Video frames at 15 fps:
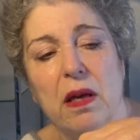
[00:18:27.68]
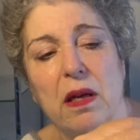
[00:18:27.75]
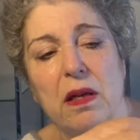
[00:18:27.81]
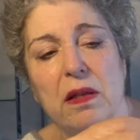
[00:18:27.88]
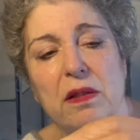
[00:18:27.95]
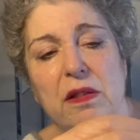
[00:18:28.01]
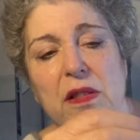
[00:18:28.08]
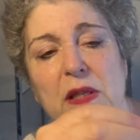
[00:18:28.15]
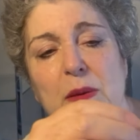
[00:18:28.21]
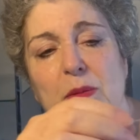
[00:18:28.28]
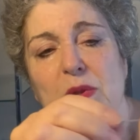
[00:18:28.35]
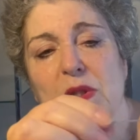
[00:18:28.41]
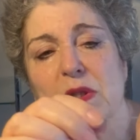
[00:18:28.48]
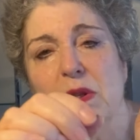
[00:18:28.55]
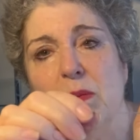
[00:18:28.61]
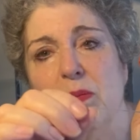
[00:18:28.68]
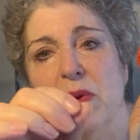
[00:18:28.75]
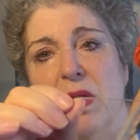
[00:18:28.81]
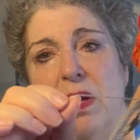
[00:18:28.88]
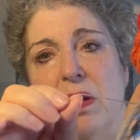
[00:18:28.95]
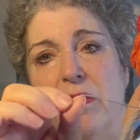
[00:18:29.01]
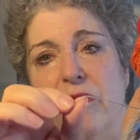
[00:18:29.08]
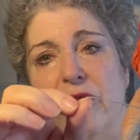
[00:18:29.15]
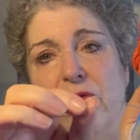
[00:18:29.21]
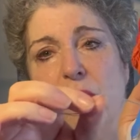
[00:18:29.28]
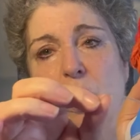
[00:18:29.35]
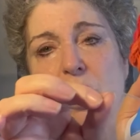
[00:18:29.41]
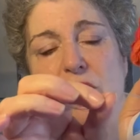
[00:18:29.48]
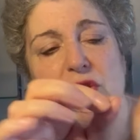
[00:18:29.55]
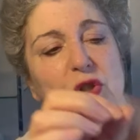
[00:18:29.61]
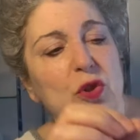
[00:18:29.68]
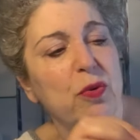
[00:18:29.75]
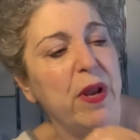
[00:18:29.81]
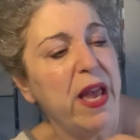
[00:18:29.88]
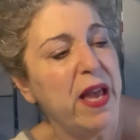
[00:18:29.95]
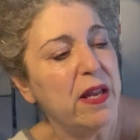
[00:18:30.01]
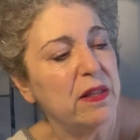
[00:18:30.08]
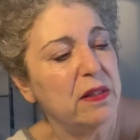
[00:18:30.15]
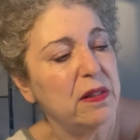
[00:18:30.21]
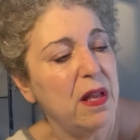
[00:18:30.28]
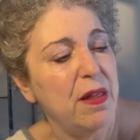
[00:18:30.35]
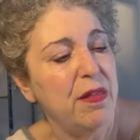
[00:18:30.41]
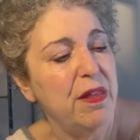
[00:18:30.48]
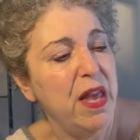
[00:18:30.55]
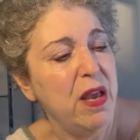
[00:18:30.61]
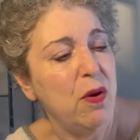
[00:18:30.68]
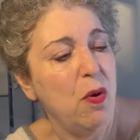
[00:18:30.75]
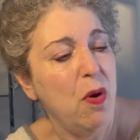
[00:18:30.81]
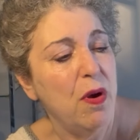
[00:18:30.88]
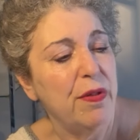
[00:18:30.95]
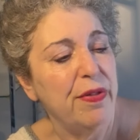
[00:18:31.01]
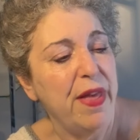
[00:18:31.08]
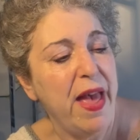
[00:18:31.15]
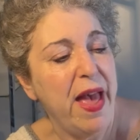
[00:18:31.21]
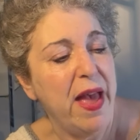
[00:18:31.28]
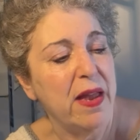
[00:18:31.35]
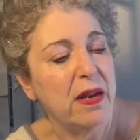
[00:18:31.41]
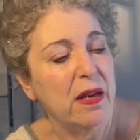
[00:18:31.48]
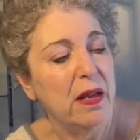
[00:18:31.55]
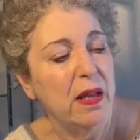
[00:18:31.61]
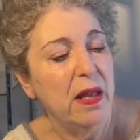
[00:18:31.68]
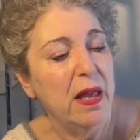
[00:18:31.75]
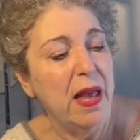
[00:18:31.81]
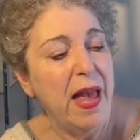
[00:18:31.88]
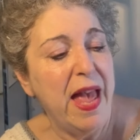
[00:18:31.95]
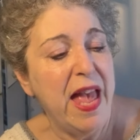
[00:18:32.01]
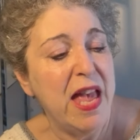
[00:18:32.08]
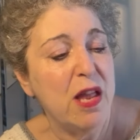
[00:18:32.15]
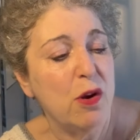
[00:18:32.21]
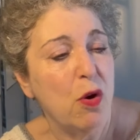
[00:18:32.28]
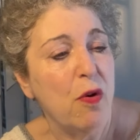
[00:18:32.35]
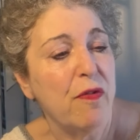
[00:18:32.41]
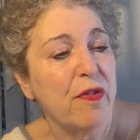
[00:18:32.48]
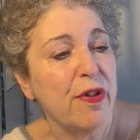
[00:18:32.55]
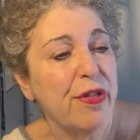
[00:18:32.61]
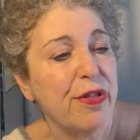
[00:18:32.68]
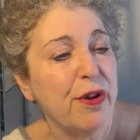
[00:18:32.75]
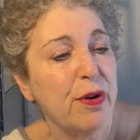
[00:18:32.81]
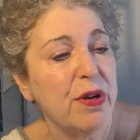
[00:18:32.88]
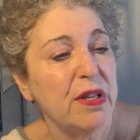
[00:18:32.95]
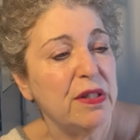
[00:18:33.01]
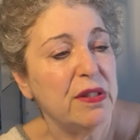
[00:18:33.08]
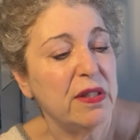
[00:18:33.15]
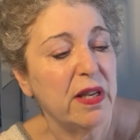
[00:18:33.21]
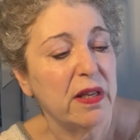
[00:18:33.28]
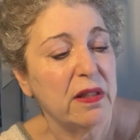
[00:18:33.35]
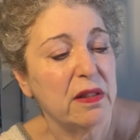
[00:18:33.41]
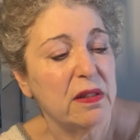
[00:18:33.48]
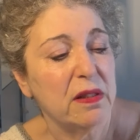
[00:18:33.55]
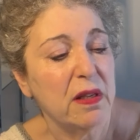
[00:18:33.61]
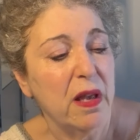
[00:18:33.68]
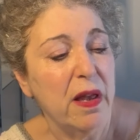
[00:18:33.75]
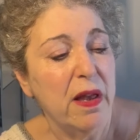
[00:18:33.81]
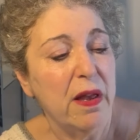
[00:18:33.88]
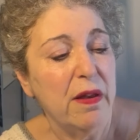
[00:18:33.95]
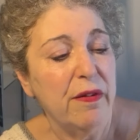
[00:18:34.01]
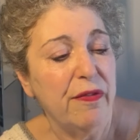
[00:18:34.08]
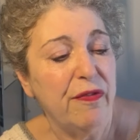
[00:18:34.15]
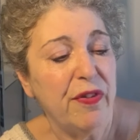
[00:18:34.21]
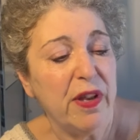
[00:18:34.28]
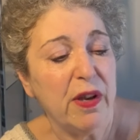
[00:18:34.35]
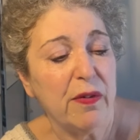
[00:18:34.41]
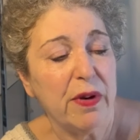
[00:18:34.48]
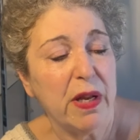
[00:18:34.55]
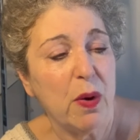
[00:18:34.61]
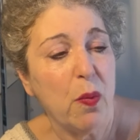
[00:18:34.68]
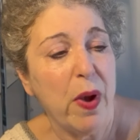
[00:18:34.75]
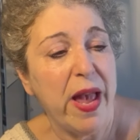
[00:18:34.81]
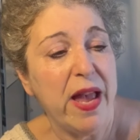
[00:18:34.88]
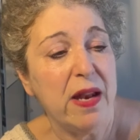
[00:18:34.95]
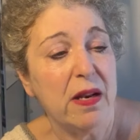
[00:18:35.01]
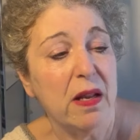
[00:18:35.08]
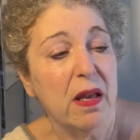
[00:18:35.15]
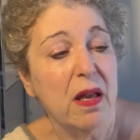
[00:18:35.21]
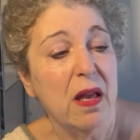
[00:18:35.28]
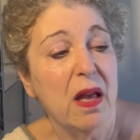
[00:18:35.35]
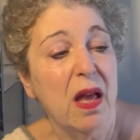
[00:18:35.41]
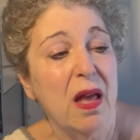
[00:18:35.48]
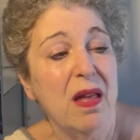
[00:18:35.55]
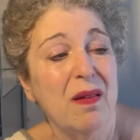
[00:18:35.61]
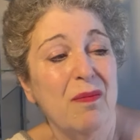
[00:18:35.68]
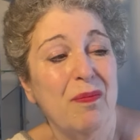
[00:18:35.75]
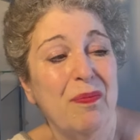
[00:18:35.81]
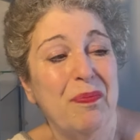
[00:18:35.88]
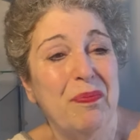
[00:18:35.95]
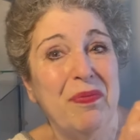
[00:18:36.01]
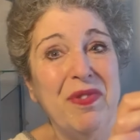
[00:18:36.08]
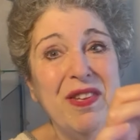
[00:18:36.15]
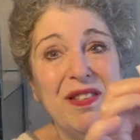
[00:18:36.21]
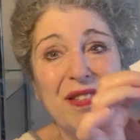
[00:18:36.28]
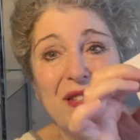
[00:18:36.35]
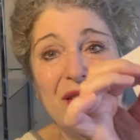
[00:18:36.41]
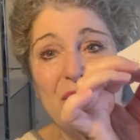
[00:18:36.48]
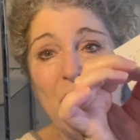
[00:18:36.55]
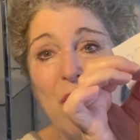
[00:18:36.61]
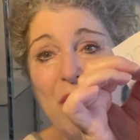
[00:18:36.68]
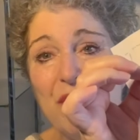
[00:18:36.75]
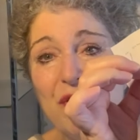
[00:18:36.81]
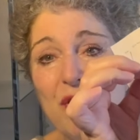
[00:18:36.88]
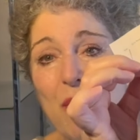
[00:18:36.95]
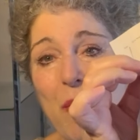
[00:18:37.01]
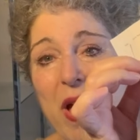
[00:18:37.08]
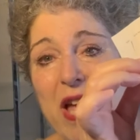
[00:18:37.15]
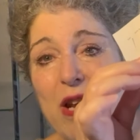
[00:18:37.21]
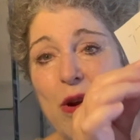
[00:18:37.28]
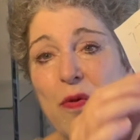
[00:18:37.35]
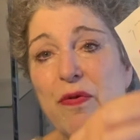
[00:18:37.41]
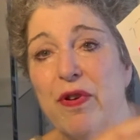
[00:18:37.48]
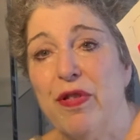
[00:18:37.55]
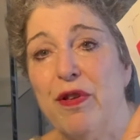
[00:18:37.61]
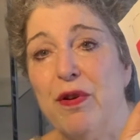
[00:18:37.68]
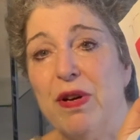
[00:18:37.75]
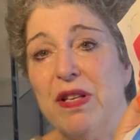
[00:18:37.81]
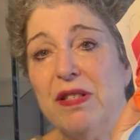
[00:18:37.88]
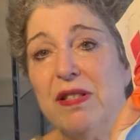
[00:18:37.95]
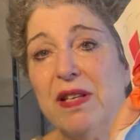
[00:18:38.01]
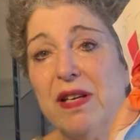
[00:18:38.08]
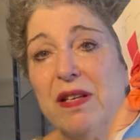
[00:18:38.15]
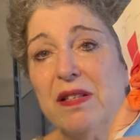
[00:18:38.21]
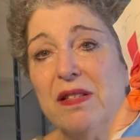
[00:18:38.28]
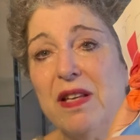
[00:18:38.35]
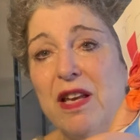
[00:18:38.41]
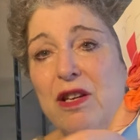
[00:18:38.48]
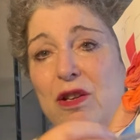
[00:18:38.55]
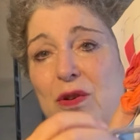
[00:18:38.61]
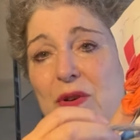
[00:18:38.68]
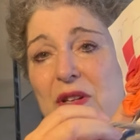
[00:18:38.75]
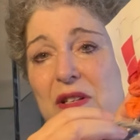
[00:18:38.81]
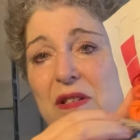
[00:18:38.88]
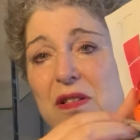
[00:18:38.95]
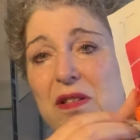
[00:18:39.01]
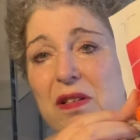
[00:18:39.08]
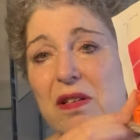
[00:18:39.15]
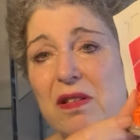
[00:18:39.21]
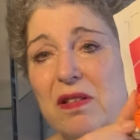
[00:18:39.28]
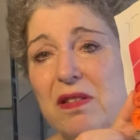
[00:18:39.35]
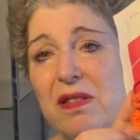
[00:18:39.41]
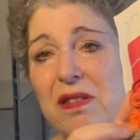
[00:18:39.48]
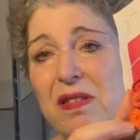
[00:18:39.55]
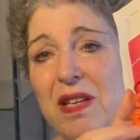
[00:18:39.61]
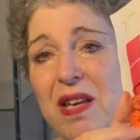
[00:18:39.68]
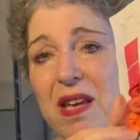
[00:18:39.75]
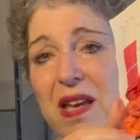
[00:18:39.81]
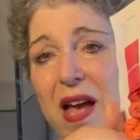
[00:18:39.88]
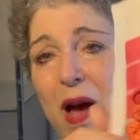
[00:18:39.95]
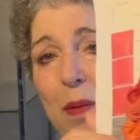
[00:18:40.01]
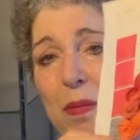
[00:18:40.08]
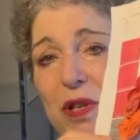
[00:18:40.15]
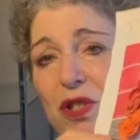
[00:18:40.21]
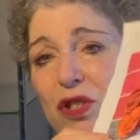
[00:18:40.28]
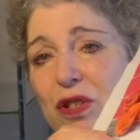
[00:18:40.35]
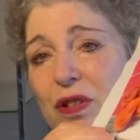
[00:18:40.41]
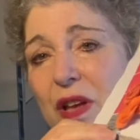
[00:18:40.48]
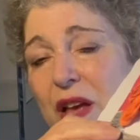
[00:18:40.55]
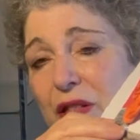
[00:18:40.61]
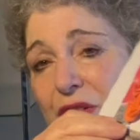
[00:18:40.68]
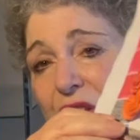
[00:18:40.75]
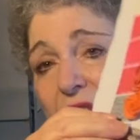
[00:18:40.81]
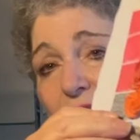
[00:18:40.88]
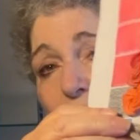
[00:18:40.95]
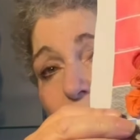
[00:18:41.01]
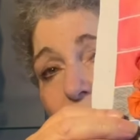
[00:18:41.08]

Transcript: It seems to be four strands. They call that eight over thirty-six fingering weight. This is also eight over thirty-six, and you can see how much, I think you